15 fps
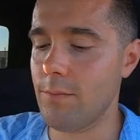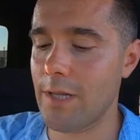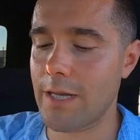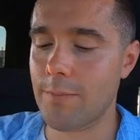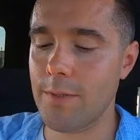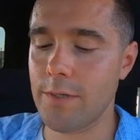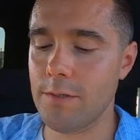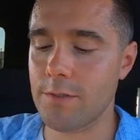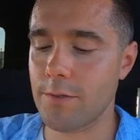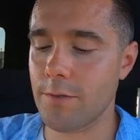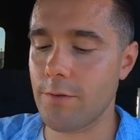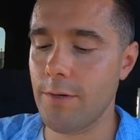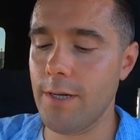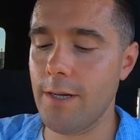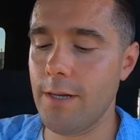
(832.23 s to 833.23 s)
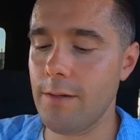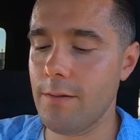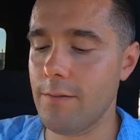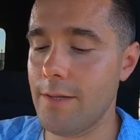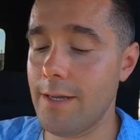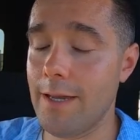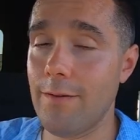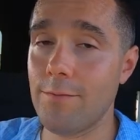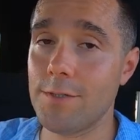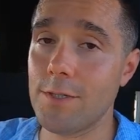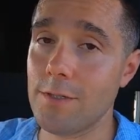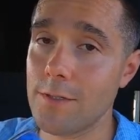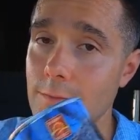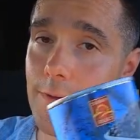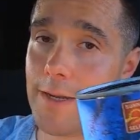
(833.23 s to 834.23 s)
Black beans are great. They have
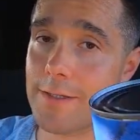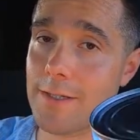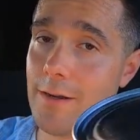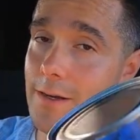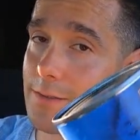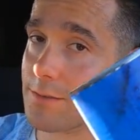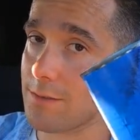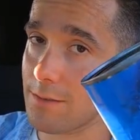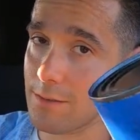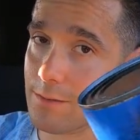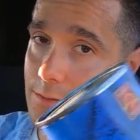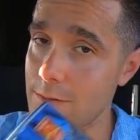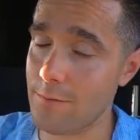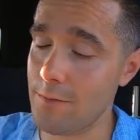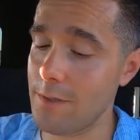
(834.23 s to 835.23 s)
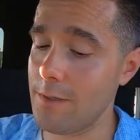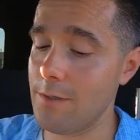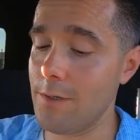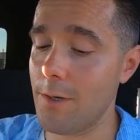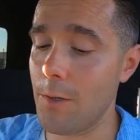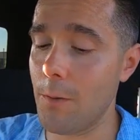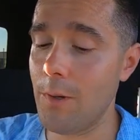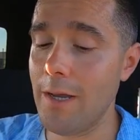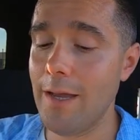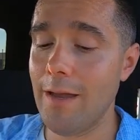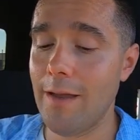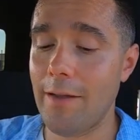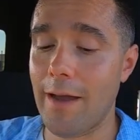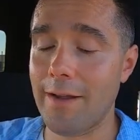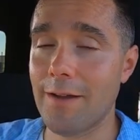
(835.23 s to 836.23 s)
tons of antioxidants, if you didn't know.
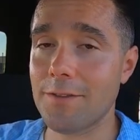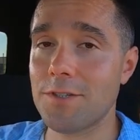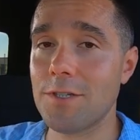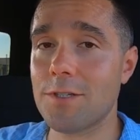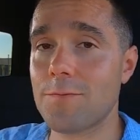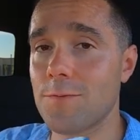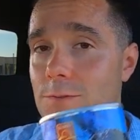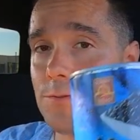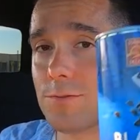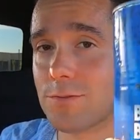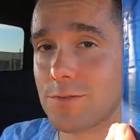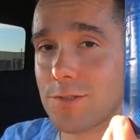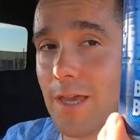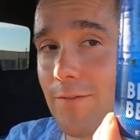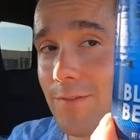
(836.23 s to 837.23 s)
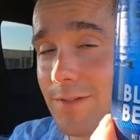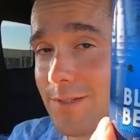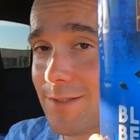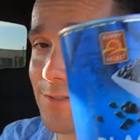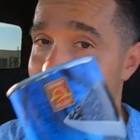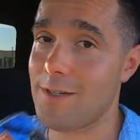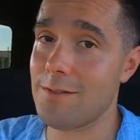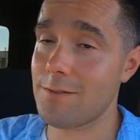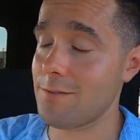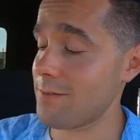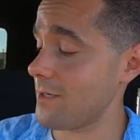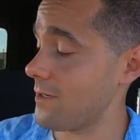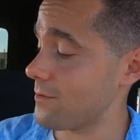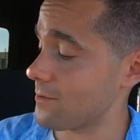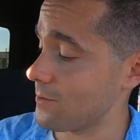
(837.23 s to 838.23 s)
I got this for 70 cents,
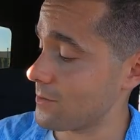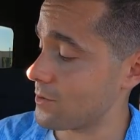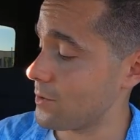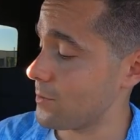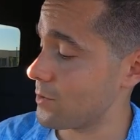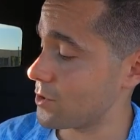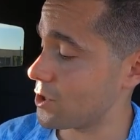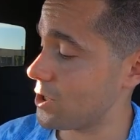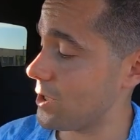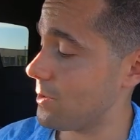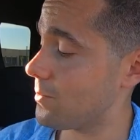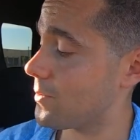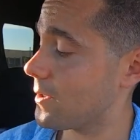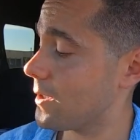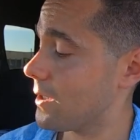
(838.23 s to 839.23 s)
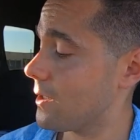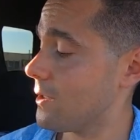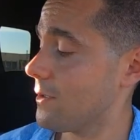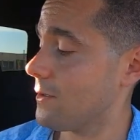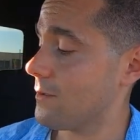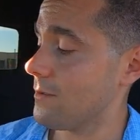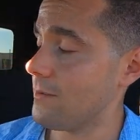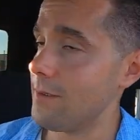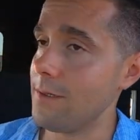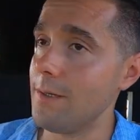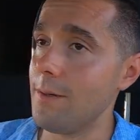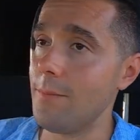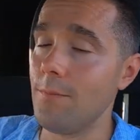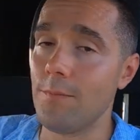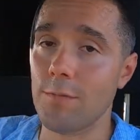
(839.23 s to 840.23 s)
okay? So it's super cheap.
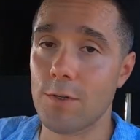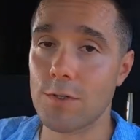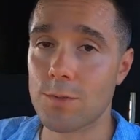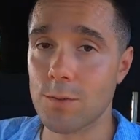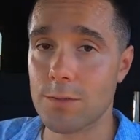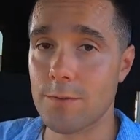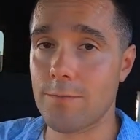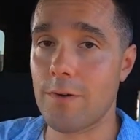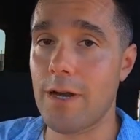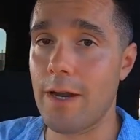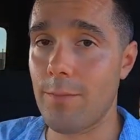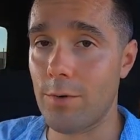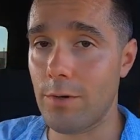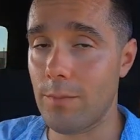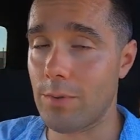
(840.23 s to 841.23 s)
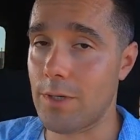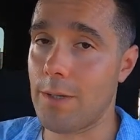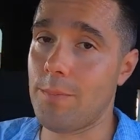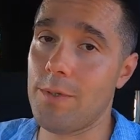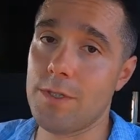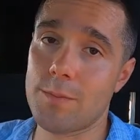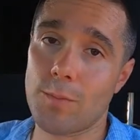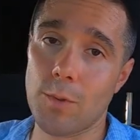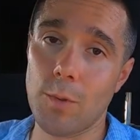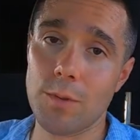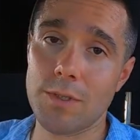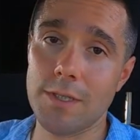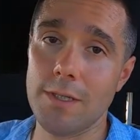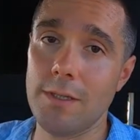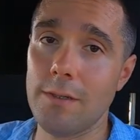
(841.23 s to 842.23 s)
Um, good source of fiber and plant-based
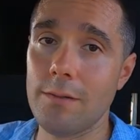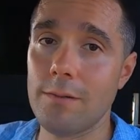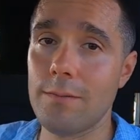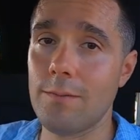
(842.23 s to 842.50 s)
protein.